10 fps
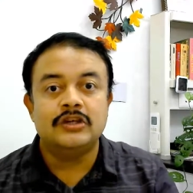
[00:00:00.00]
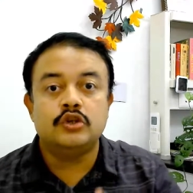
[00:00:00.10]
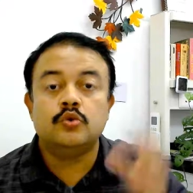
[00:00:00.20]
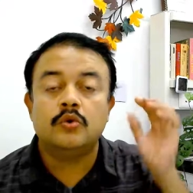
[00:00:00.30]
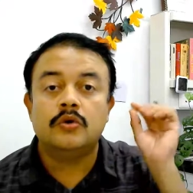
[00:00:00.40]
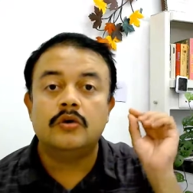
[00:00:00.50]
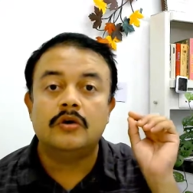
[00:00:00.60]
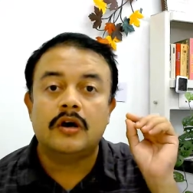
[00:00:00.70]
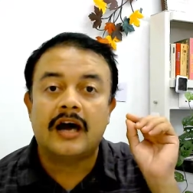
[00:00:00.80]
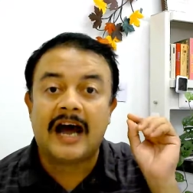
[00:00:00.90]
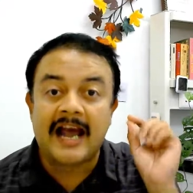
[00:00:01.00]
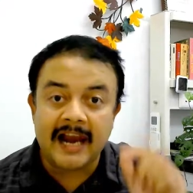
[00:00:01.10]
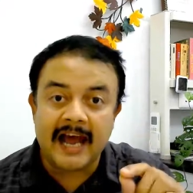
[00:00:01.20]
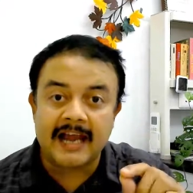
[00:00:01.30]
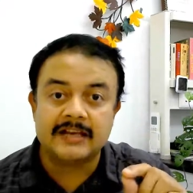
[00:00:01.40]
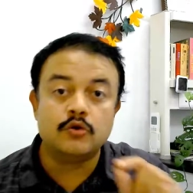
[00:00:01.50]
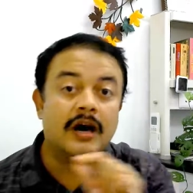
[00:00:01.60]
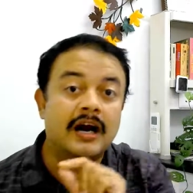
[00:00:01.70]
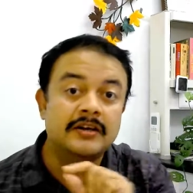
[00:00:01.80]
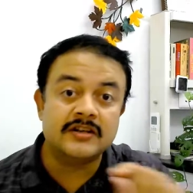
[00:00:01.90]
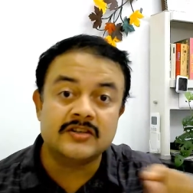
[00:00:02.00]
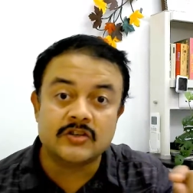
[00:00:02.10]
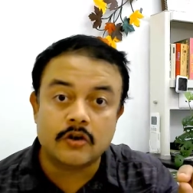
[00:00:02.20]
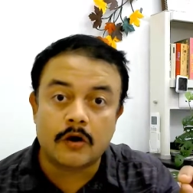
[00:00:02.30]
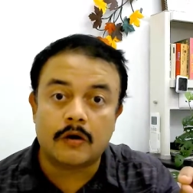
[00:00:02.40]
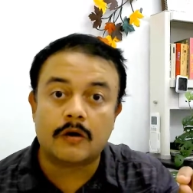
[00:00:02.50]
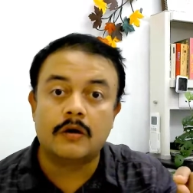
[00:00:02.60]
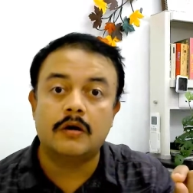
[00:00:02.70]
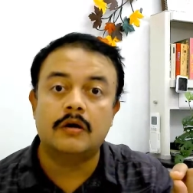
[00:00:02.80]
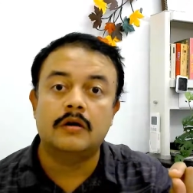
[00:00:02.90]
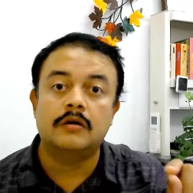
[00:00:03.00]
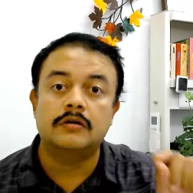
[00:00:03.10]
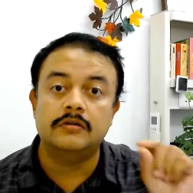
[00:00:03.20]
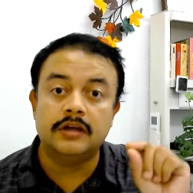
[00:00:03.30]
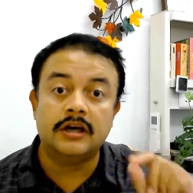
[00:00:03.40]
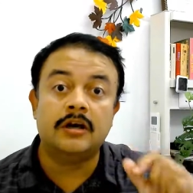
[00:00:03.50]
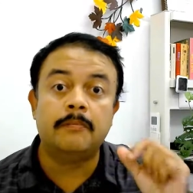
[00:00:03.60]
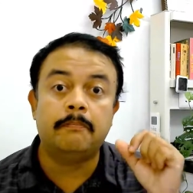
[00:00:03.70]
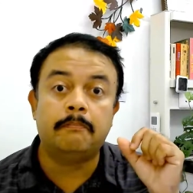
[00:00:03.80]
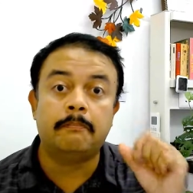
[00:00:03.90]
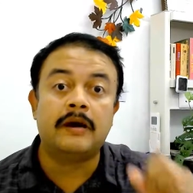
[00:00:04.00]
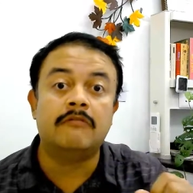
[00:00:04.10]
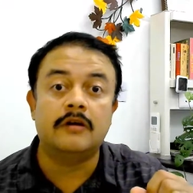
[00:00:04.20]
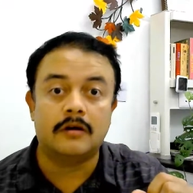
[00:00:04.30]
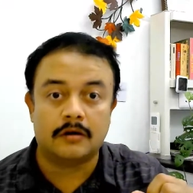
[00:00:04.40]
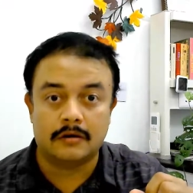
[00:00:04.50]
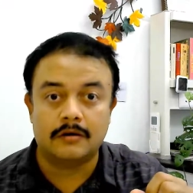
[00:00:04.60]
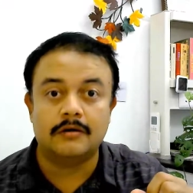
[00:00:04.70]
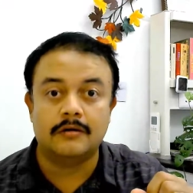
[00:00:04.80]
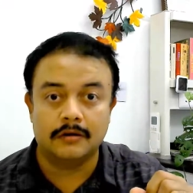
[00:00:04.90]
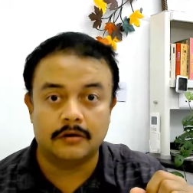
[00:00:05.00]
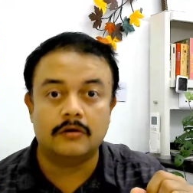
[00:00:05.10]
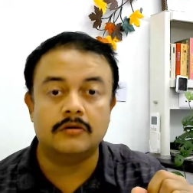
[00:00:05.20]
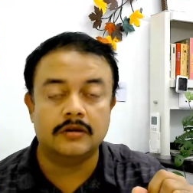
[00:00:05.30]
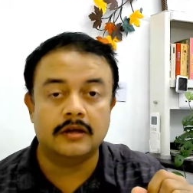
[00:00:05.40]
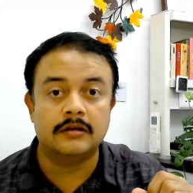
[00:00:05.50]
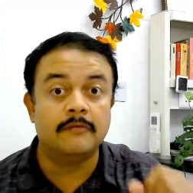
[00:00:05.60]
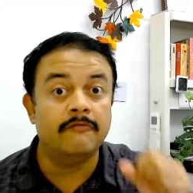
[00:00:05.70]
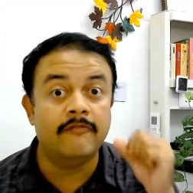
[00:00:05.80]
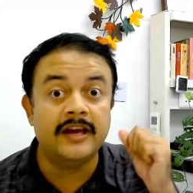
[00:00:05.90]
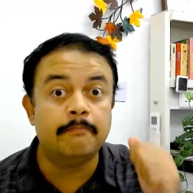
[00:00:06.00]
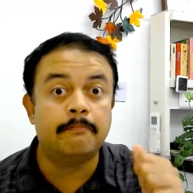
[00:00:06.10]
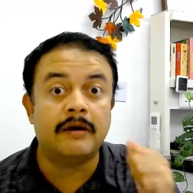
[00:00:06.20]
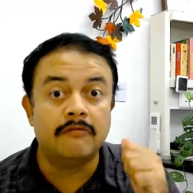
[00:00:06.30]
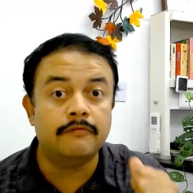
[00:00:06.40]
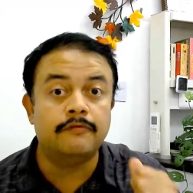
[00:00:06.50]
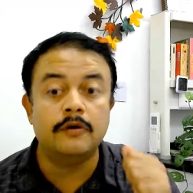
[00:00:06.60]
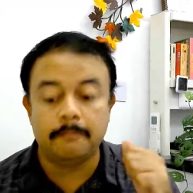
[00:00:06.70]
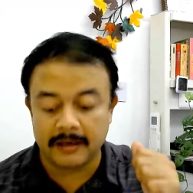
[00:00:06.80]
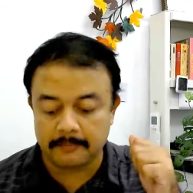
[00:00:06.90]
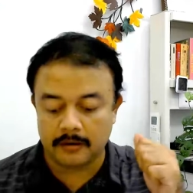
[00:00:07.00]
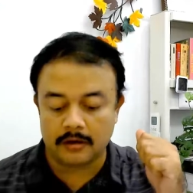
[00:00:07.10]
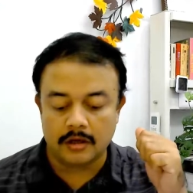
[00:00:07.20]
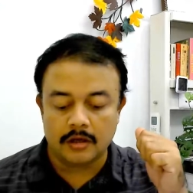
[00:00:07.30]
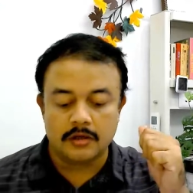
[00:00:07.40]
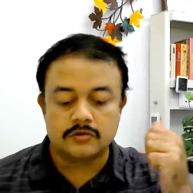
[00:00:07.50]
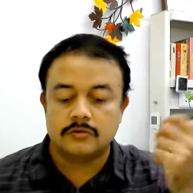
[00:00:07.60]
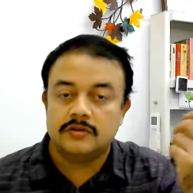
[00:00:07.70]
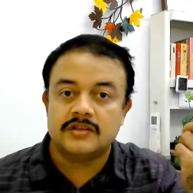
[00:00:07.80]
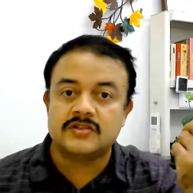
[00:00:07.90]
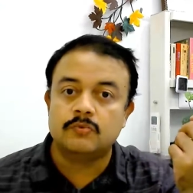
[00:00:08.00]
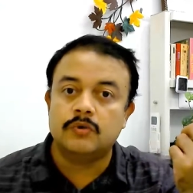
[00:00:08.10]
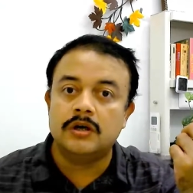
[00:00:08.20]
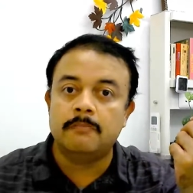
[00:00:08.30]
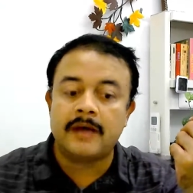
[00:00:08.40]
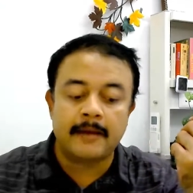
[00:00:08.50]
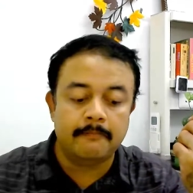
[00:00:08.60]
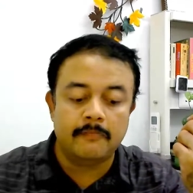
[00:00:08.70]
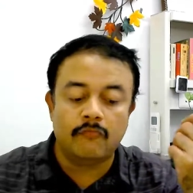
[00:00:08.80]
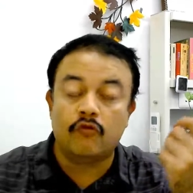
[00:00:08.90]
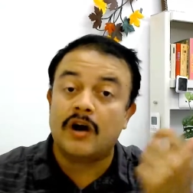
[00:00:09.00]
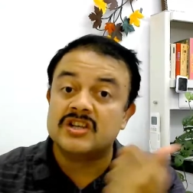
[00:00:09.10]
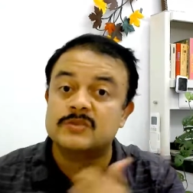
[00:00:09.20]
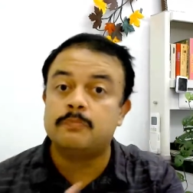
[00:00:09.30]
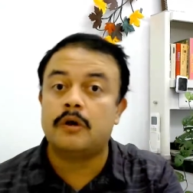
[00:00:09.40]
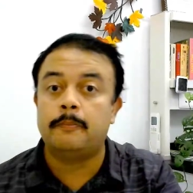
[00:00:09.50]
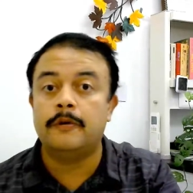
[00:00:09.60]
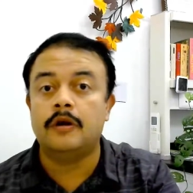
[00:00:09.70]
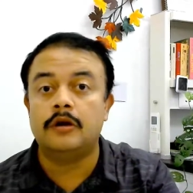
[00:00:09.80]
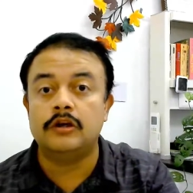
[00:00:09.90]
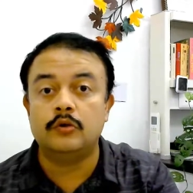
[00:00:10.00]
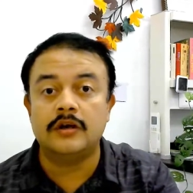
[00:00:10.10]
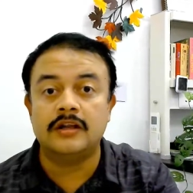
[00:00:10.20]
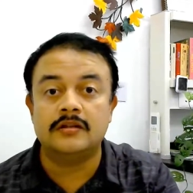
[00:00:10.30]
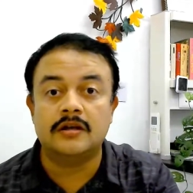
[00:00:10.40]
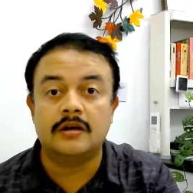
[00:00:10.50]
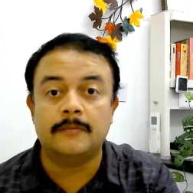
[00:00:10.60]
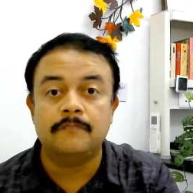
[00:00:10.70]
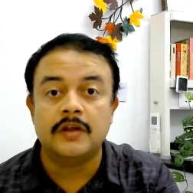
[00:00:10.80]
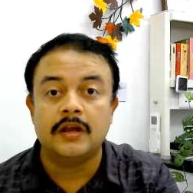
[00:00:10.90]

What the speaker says: to highlight, to underscore their power. You know, they're very powerful people. So this world map was popular during the